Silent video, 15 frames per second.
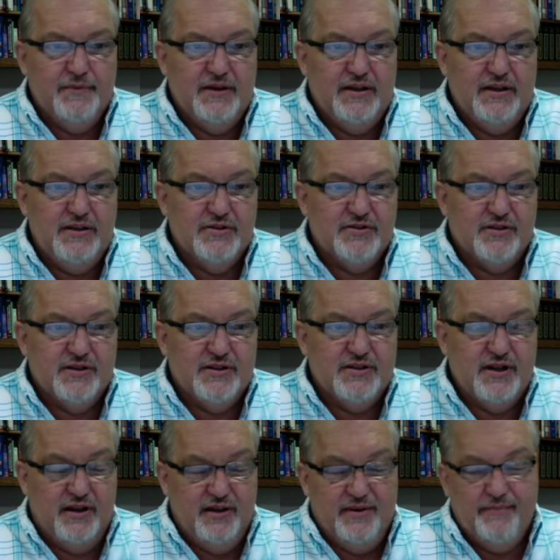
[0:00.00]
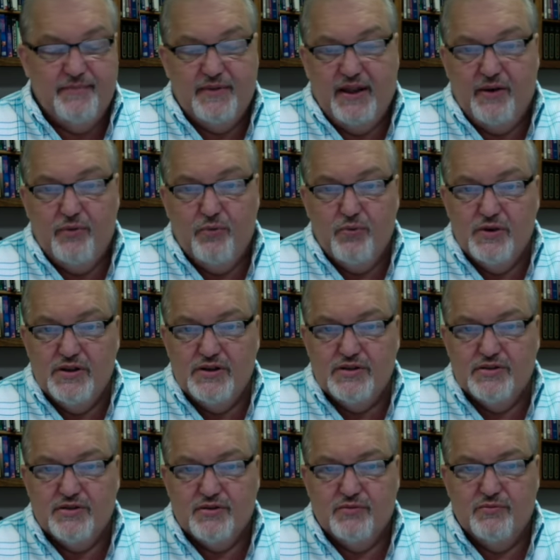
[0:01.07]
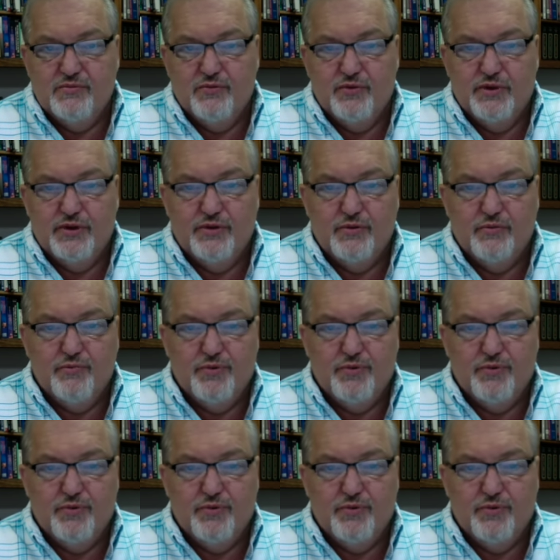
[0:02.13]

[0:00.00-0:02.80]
He's going to tell him that wisdom will